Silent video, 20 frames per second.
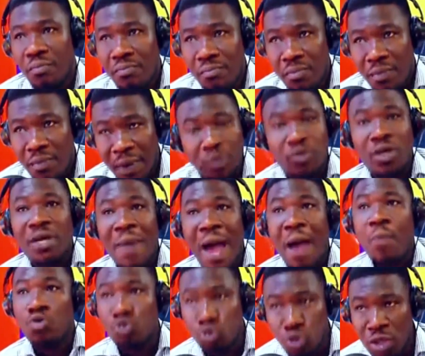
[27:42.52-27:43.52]
but when the
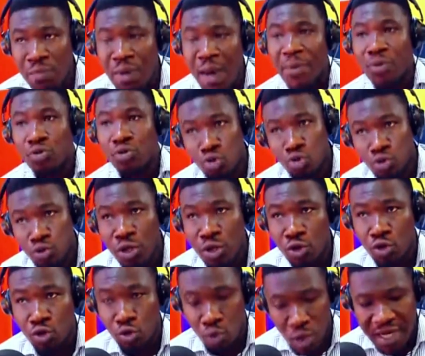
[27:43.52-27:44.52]
Bible should be able to
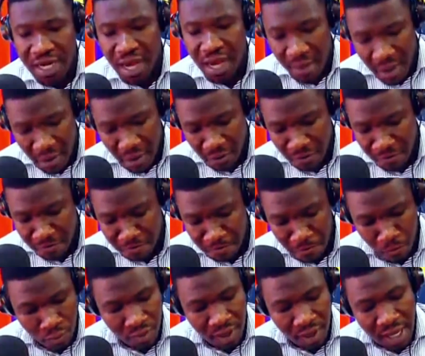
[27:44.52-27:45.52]
screen so at the amount.
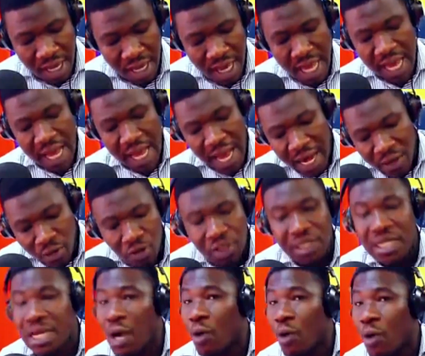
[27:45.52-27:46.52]
And
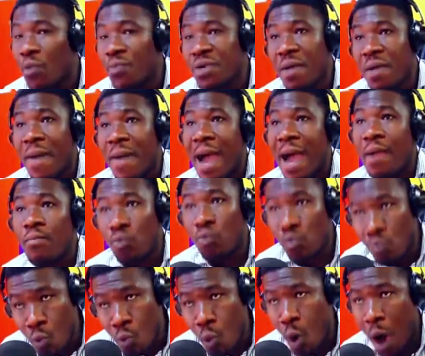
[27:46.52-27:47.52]
not to be a Bible
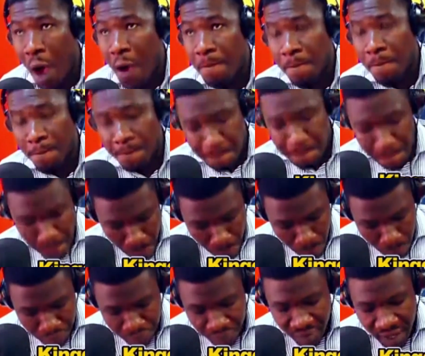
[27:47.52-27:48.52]
moa.
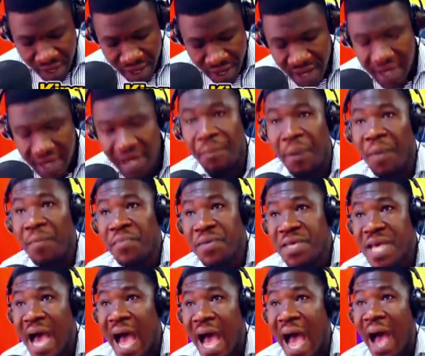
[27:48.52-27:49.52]
Any
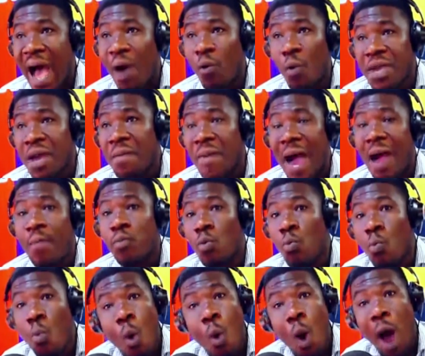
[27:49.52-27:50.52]
pabia will be a Bible
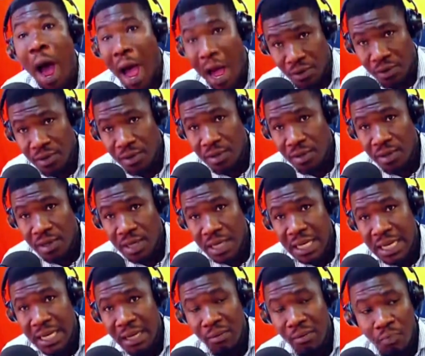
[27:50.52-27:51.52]
moa no.
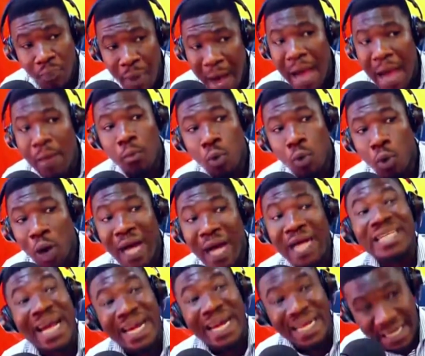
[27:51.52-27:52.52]
Bible
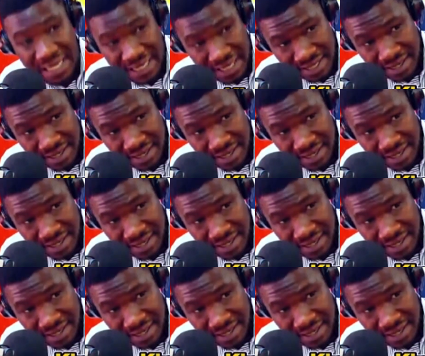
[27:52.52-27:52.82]
at Dane.